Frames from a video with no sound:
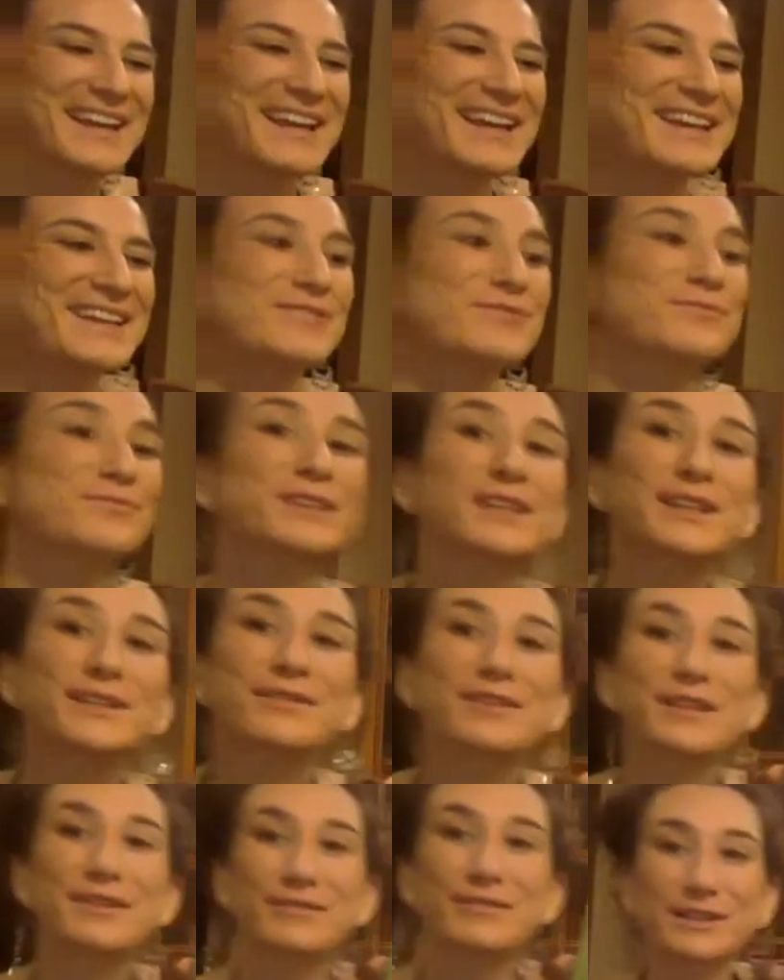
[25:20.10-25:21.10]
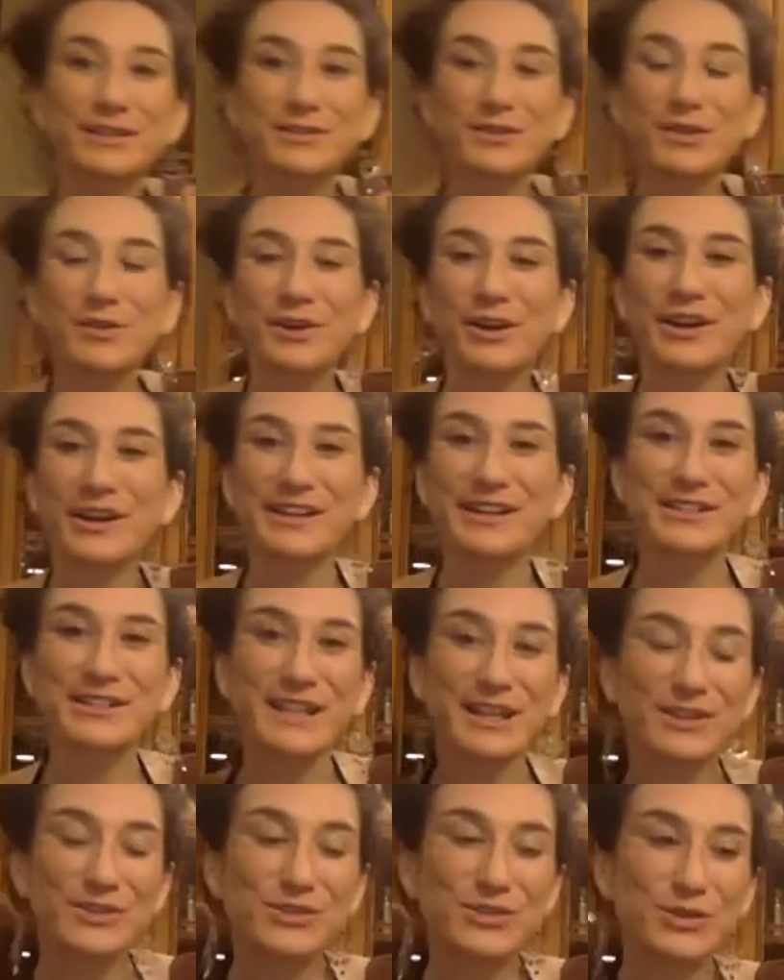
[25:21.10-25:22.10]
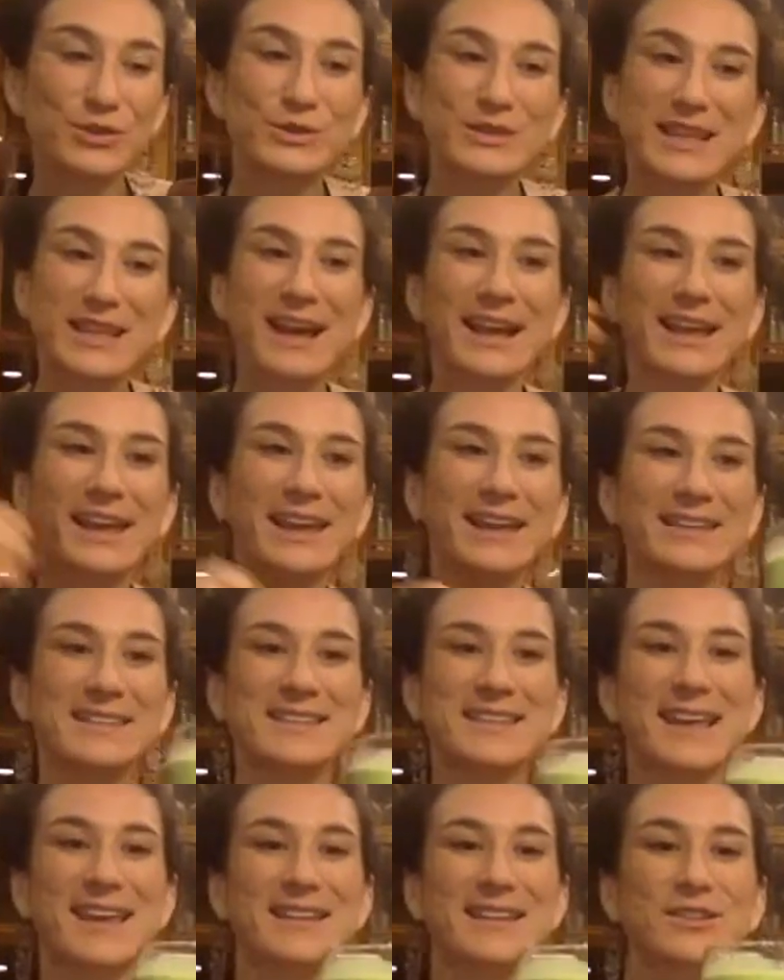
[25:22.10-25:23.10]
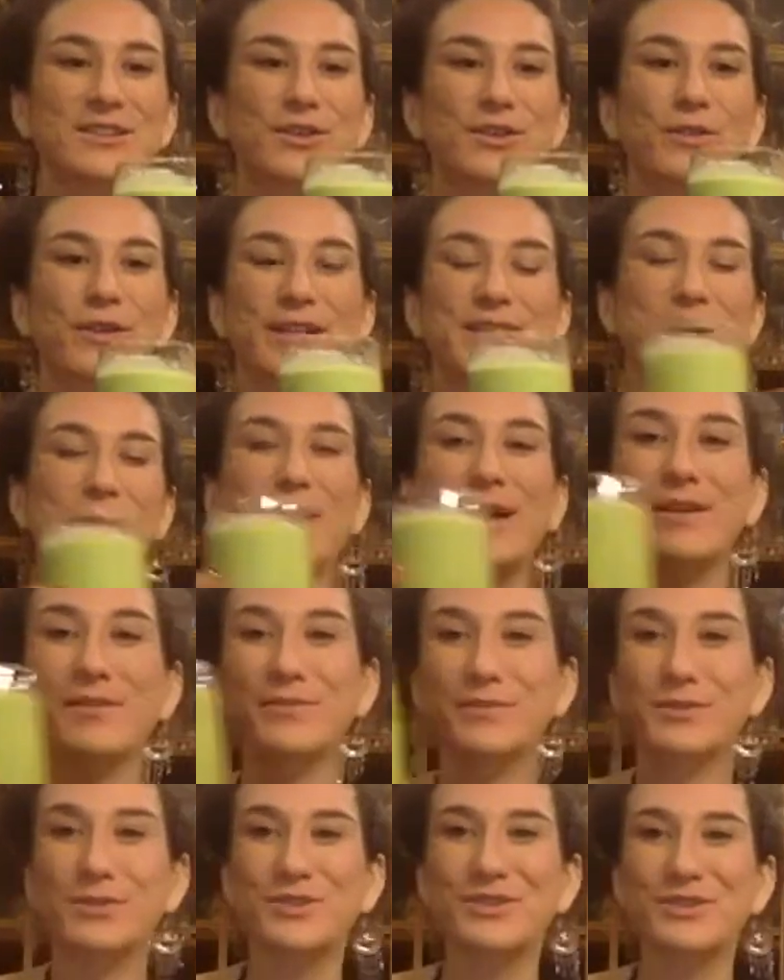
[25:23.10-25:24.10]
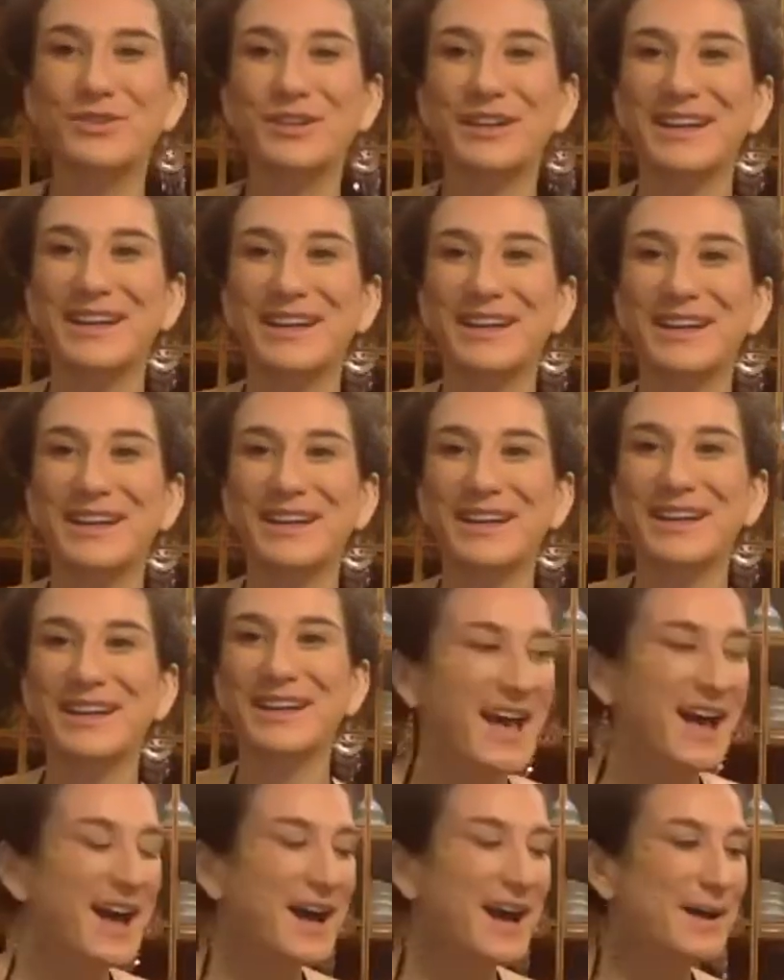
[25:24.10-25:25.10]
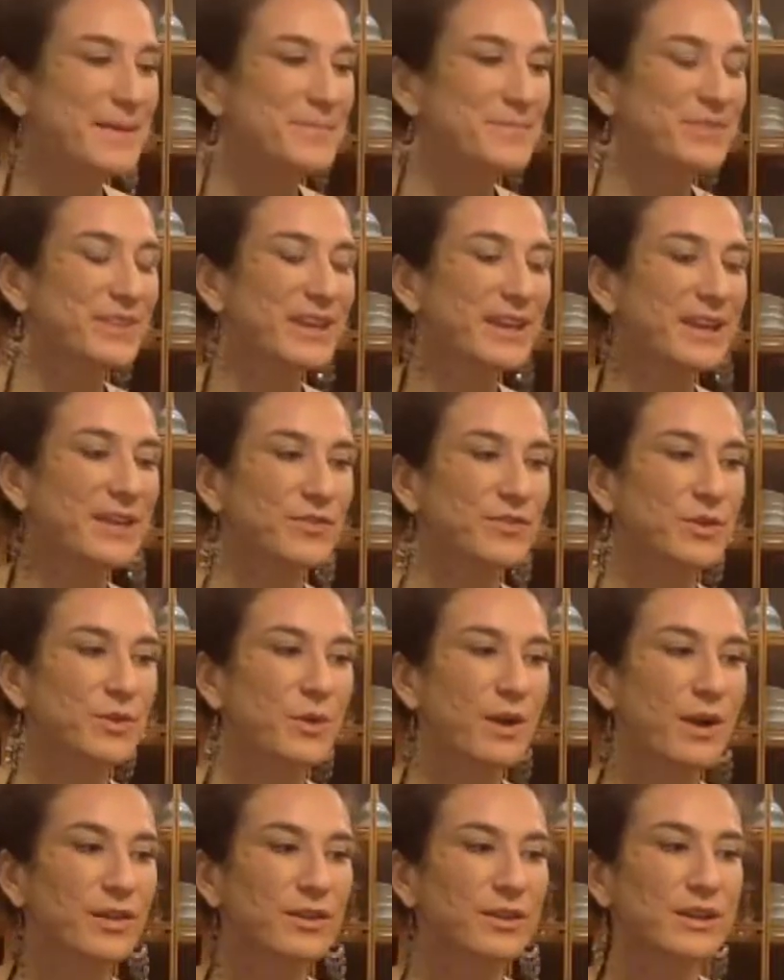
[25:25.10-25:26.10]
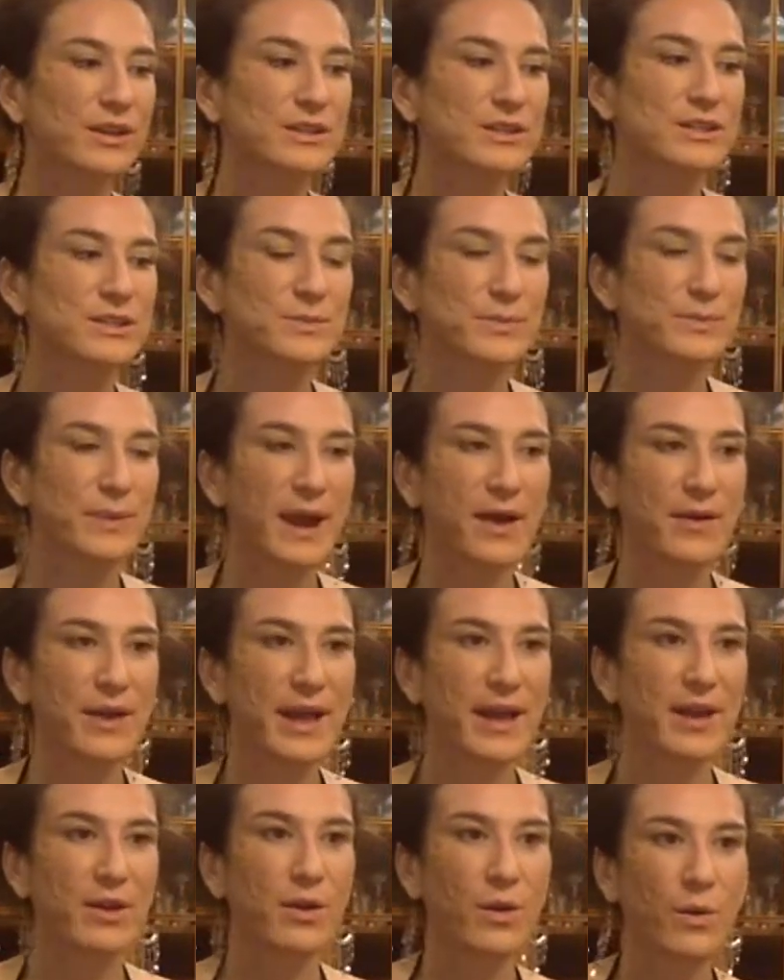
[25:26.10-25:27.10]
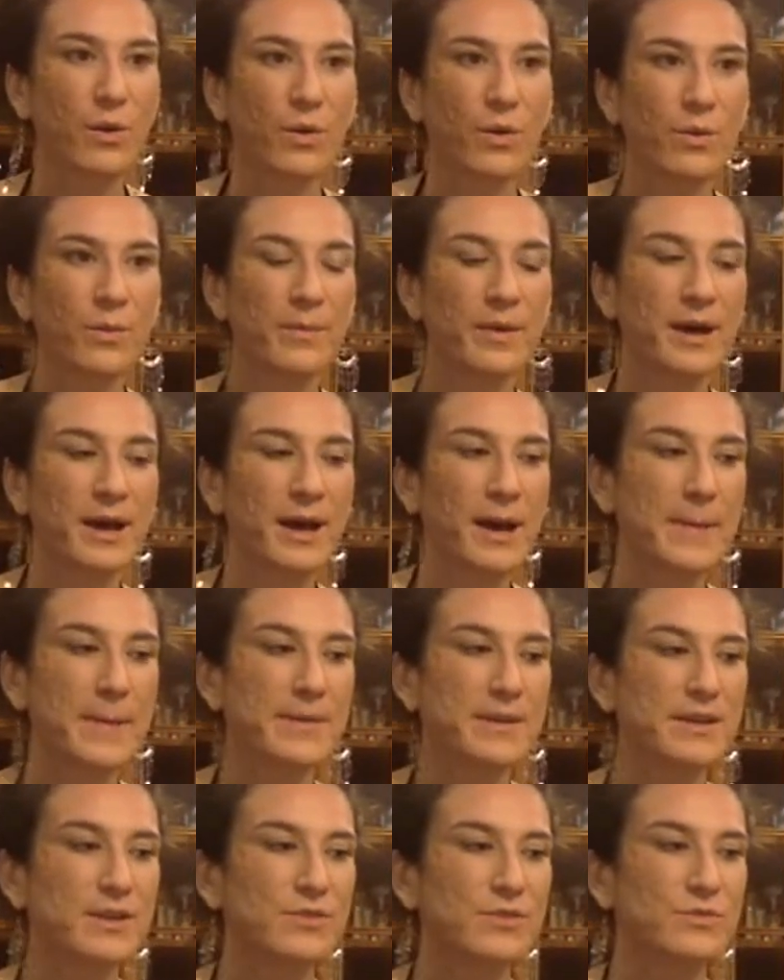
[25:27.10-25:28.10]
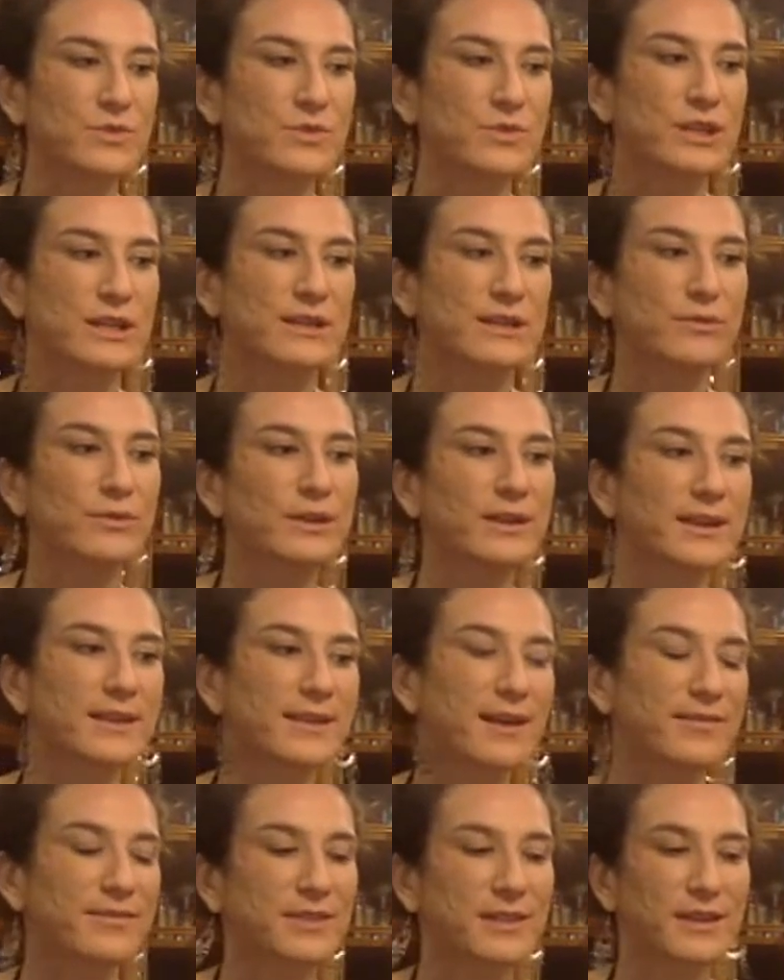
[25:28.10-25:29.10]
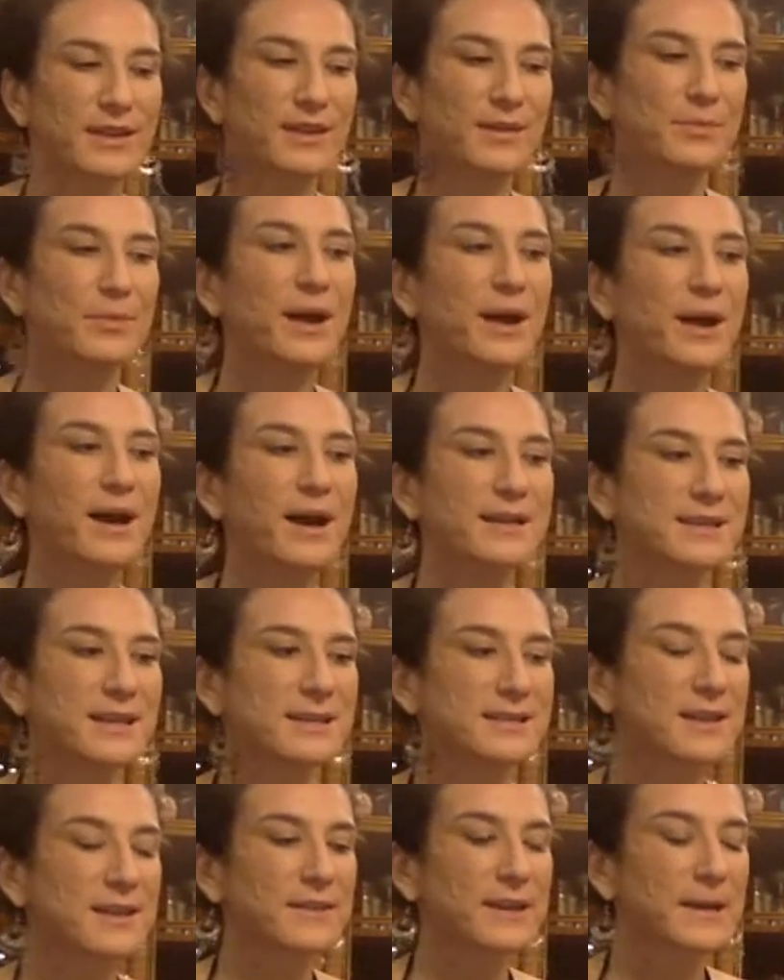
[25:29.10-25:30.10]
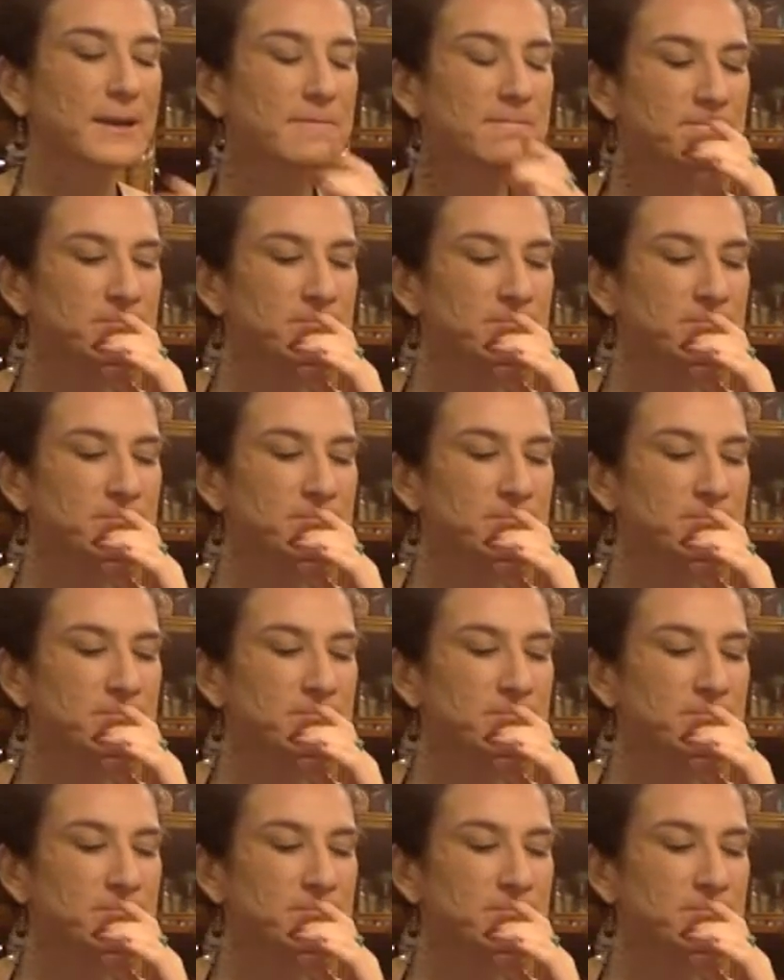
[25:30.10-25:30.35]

It's really, really, really so good. It takes two seconds and it's a crazy amount of nutrients. Um, if you are looking to sprout at home um, and you didn't really love the process of it,